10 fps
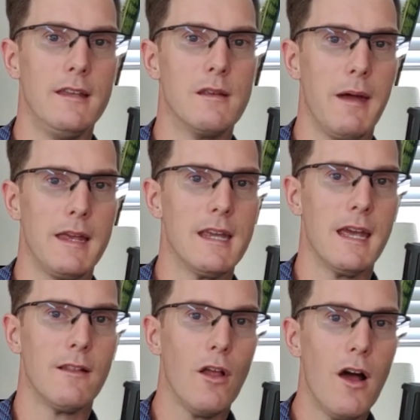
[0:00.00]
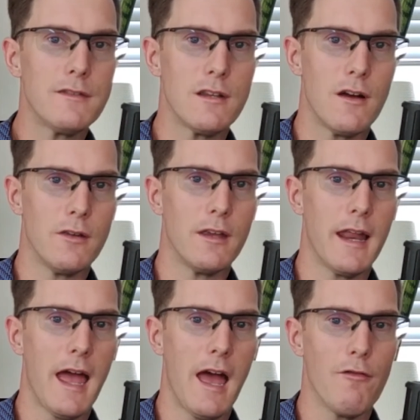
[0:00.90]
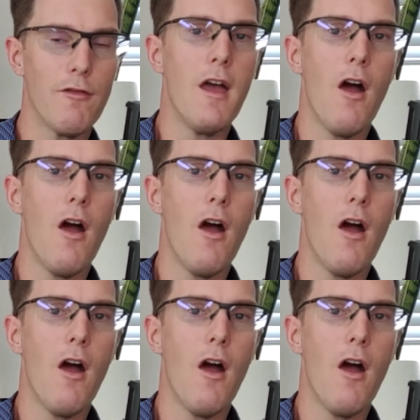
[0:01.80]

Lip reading: to maintain the lifestyle you're going to have?